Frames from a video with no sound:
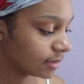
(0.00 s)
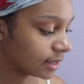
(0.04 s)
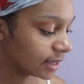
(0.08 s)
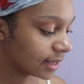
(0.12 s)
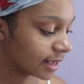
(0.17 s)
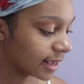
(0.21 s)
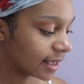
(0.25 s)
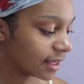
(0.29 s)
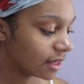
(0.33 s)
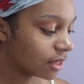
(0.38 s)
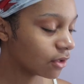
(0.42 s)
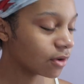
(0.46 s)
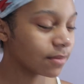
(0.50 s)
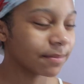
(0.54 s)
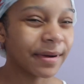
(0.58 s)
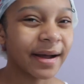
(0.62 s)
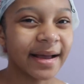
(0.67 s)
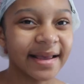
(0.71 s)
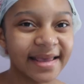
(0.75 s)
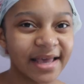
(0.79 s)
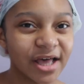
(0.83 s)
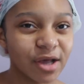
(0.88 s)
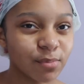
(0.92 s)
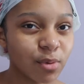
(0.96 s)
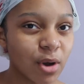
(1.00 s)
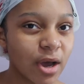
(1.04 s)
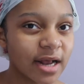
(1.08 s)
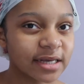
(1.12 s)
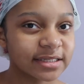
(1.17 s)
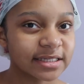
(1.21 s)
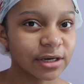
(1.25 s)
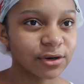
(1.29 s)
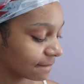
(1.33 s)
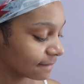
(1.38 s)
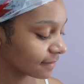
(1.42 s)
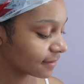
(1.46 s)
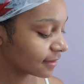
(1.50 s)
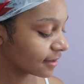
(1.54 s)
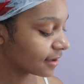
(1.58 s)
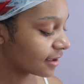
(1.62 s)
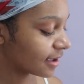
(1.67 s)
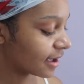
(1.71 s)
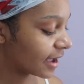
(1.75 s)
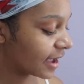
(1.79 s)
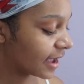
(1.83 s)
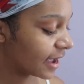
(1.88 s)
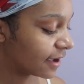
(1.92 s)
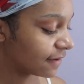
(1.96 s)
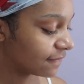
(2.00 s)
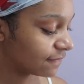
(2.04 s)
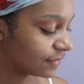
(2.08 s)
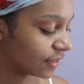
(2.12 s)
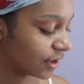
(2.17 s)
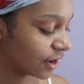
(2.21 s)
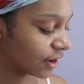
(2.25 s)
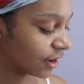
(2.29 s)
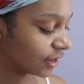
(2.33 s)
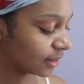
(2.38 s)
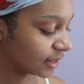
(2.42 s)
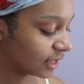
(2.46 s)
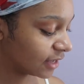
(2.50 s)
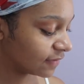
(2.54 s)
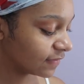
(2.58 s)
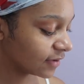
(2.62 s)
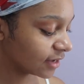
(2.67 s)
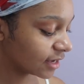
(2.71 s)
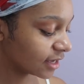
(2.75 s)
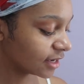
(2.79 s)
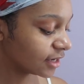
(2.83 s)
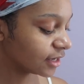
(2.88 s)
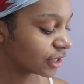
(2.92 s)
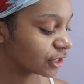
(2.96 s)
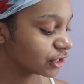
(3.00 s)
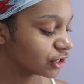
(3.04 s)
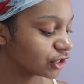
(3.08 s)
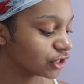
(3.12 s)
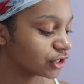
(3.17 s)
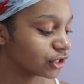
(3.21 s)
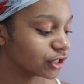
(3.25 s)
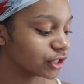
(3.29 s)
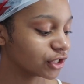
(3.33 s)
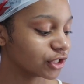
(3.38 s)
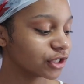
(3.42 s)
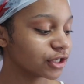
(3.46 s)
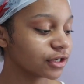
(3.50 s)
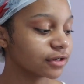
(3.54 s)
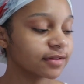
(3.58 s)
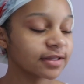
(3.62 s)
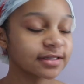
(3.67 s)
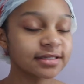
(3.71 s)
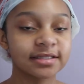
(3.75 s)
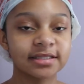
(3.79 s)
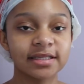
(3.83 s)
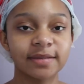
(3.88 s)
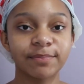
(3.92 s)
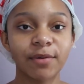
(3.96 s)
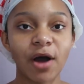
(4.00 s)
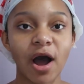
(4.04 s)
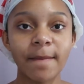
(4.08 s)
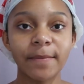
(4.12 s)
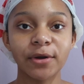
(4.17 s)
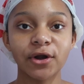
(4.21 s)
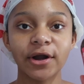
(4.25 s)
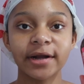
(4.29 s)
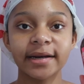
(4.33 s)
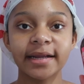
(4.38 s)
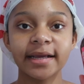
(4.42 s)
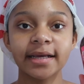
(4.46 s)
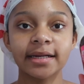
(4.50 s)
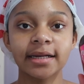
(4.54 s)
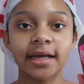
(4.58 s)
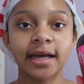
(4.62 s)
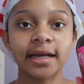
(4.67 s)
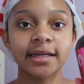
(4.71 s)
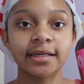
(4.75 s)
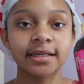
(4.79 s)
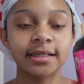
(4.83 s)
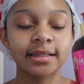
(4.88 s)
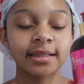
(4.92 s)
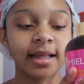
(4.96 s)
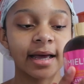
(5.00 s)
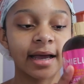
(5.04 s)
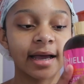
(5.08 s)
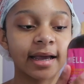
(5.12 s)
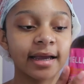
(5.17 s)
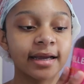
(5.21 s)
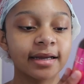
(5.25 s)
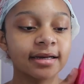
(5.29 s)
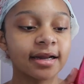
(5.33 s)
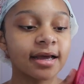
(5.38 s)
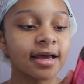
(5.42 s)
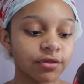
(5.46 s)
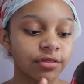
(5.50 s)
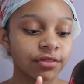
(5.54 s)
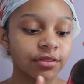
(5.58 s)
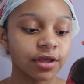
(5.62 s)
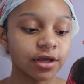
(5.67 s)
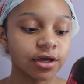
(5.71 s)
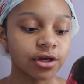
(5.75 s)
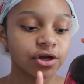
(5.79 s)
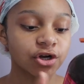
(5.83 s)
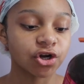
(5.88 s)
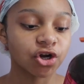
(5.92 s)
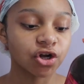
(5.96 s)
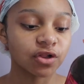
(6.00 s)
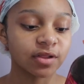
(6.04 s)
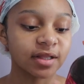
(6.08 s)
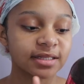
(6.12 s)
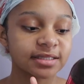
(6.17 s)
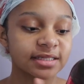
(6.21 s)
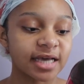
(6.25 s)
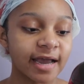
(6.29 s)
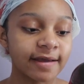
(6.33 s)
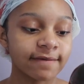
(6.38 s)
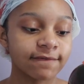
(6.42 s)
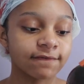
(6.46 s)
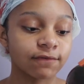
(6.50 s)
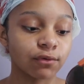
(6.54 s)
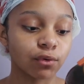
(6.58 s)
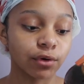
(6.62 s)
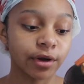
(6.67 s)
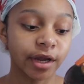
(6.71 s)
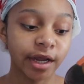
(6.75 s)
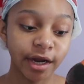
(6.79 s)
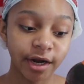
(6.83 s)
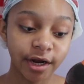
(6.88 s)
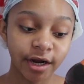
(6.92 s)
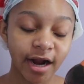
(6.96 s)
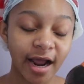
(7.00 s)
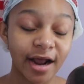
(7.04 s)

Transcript: Mielle or Mielle products. I have their leave-in conditioner. This is the pomegranate and honey line for thick curly type four hair.